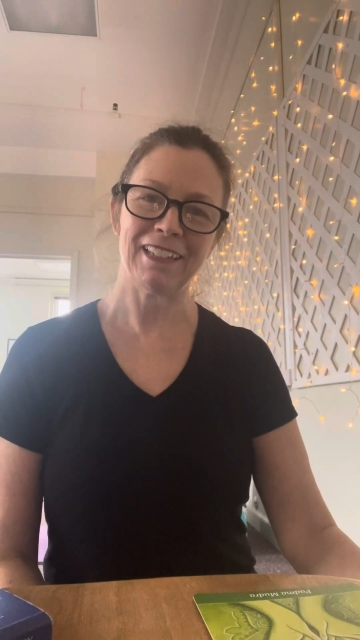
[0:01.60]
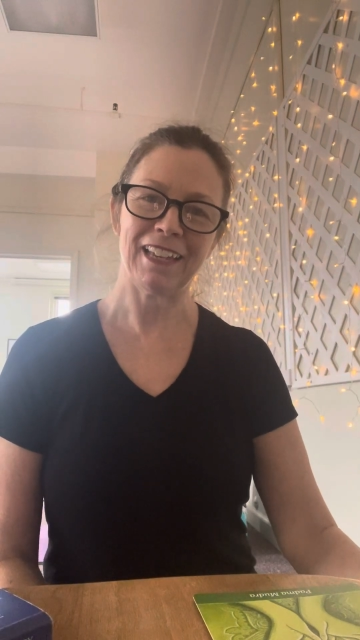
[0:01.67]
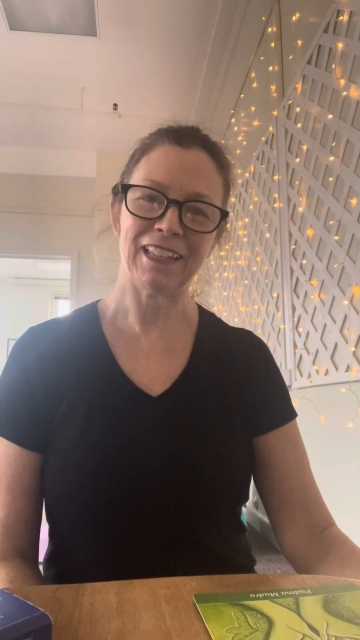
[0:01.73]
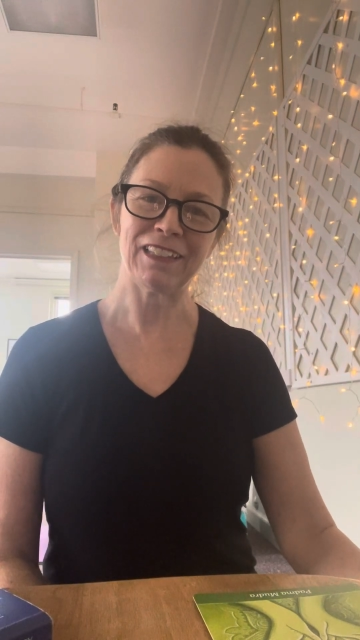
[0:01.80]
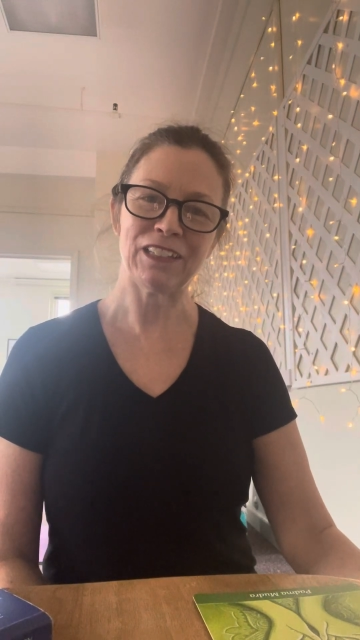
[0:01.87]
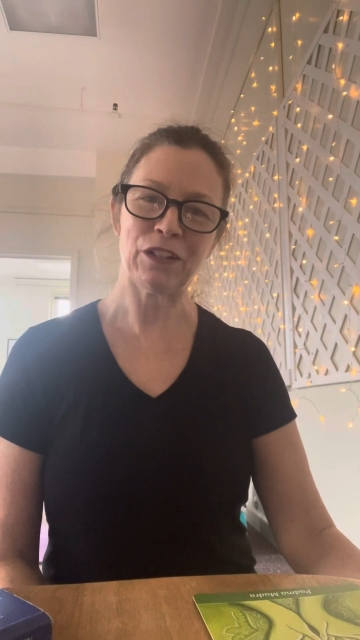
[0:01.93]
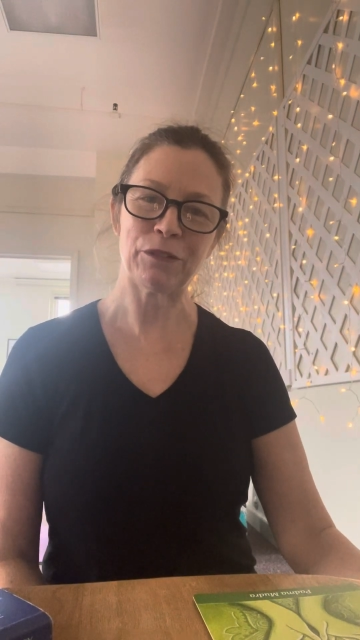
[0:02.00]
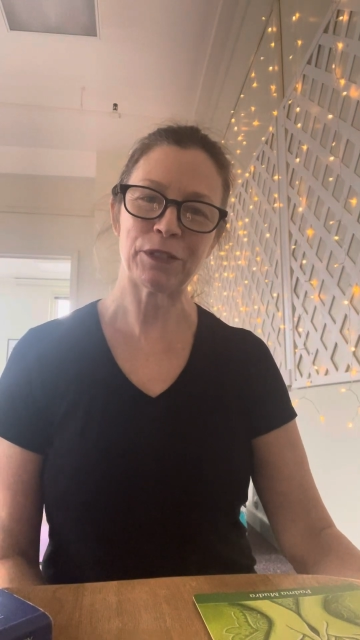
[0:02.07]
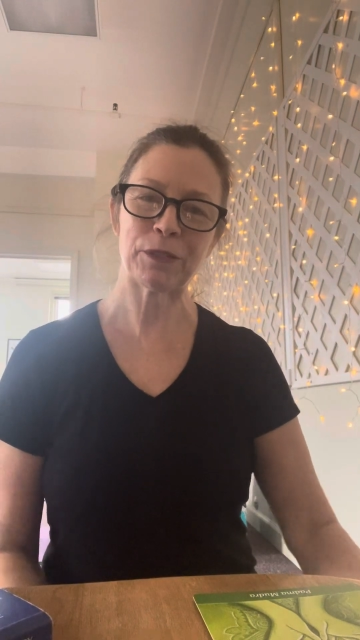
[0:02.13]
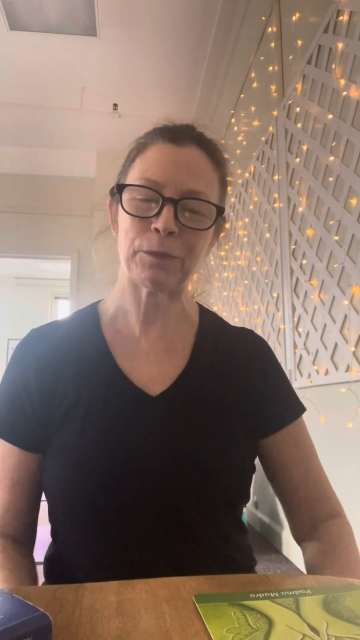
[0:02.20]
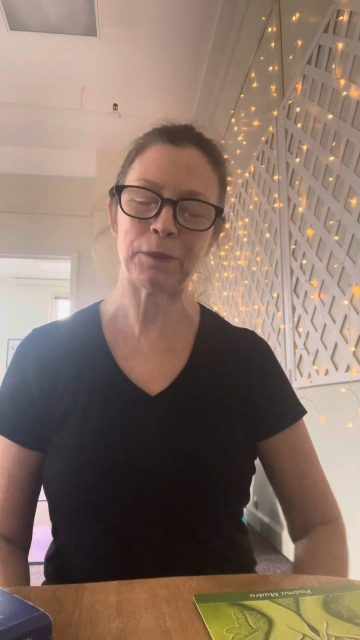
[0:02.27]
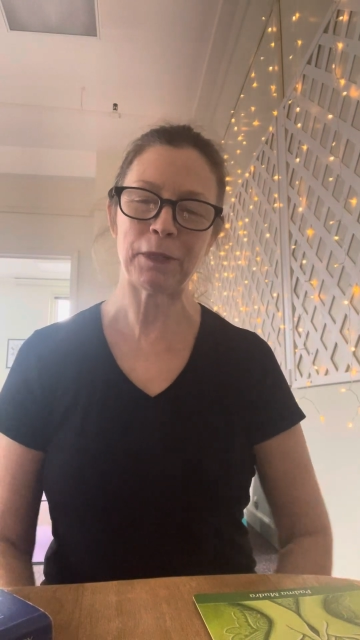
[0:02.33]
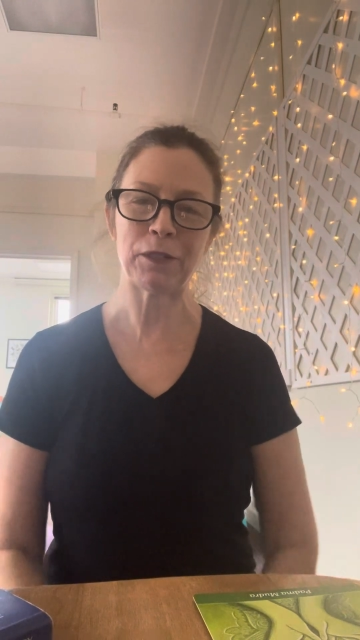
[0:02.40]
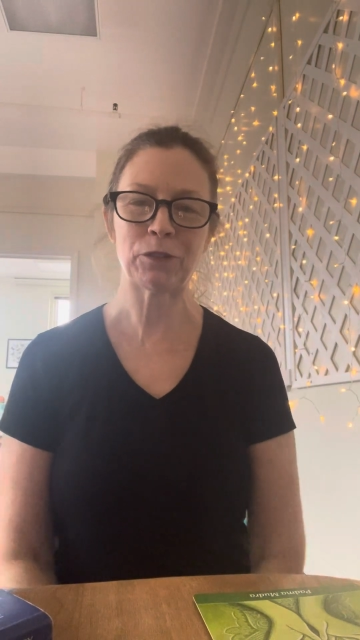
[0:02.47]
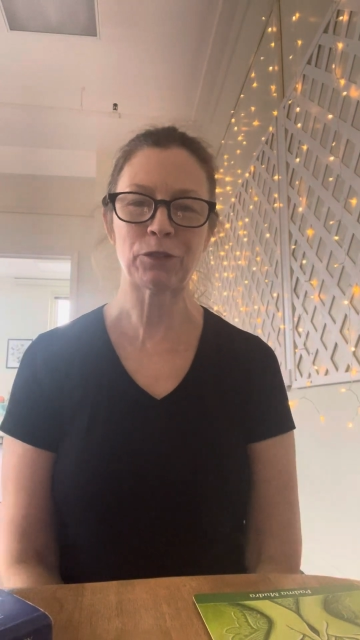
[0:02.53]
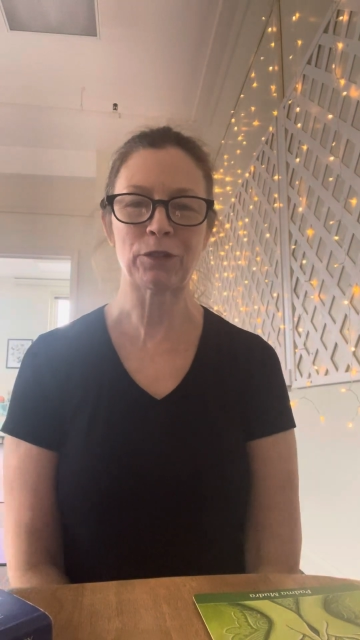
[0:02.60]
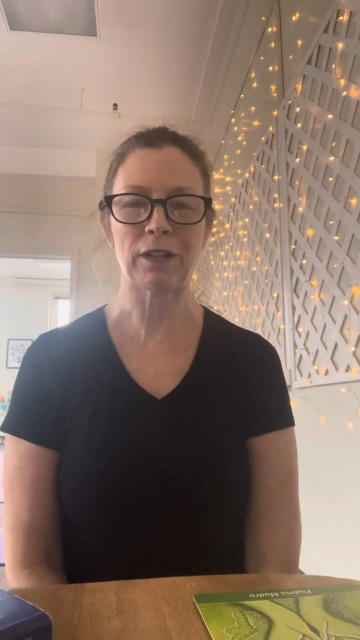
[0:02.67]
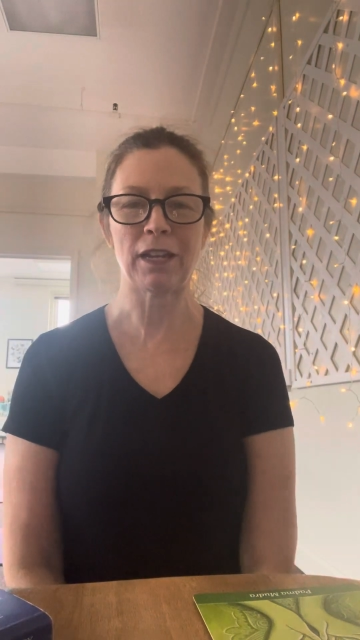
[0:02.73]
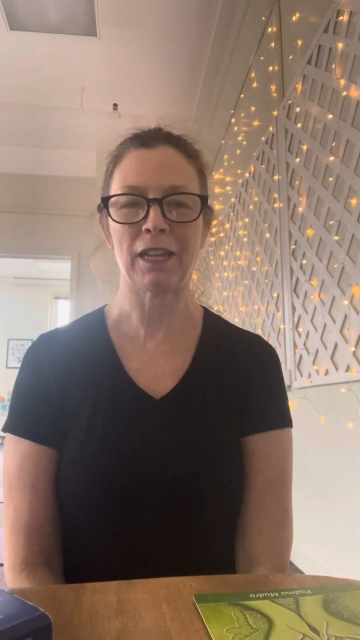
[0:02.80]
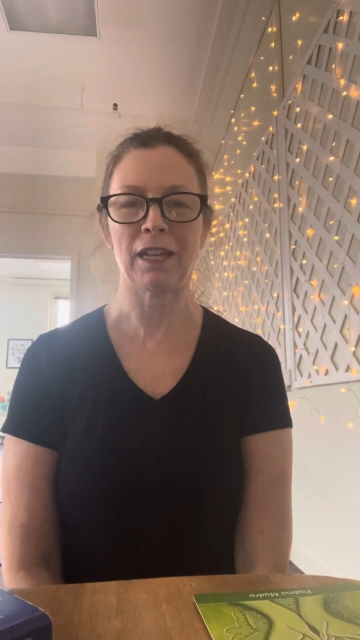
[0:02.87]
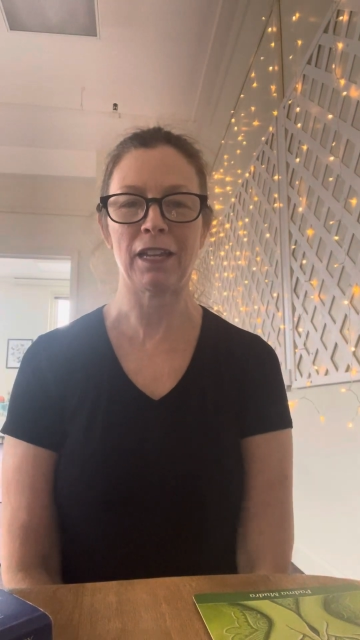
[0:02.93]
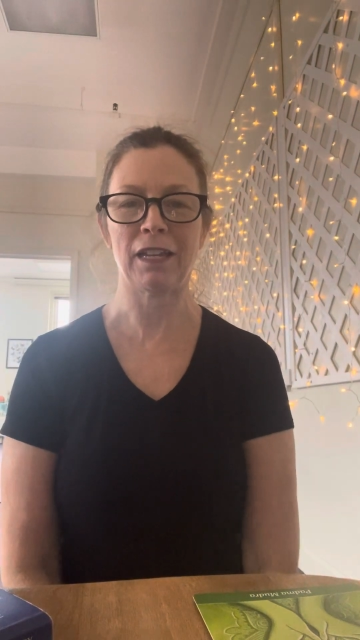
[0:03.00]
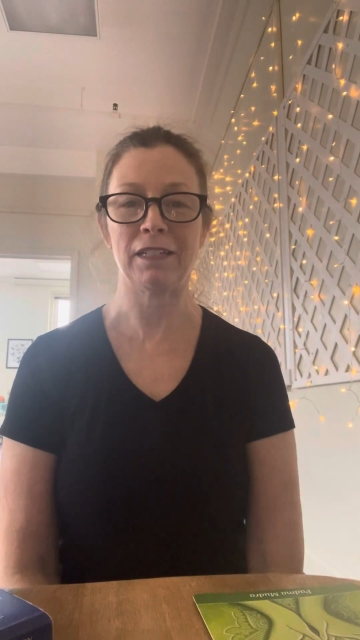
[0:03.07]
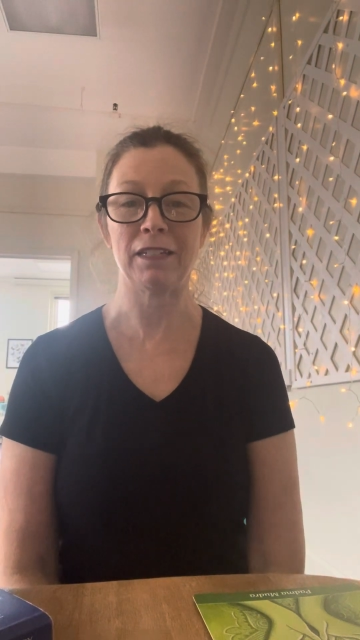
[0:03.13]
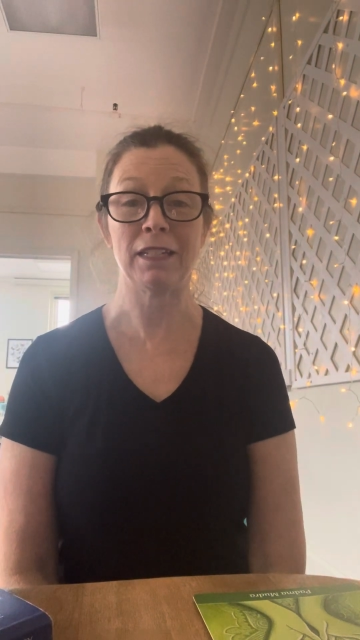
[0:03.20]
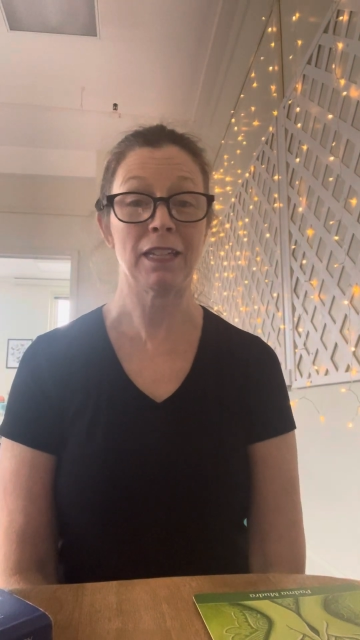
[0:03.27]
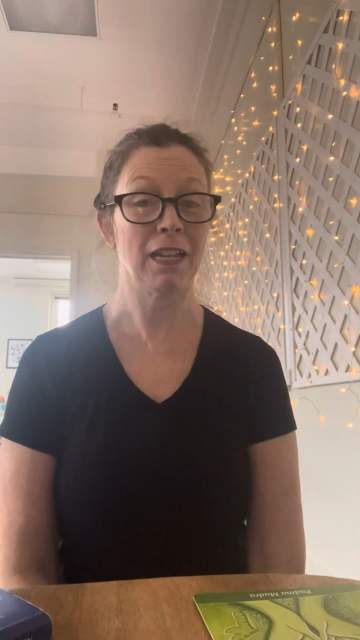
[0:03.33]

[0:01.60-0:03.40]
Hello, it's Petra, and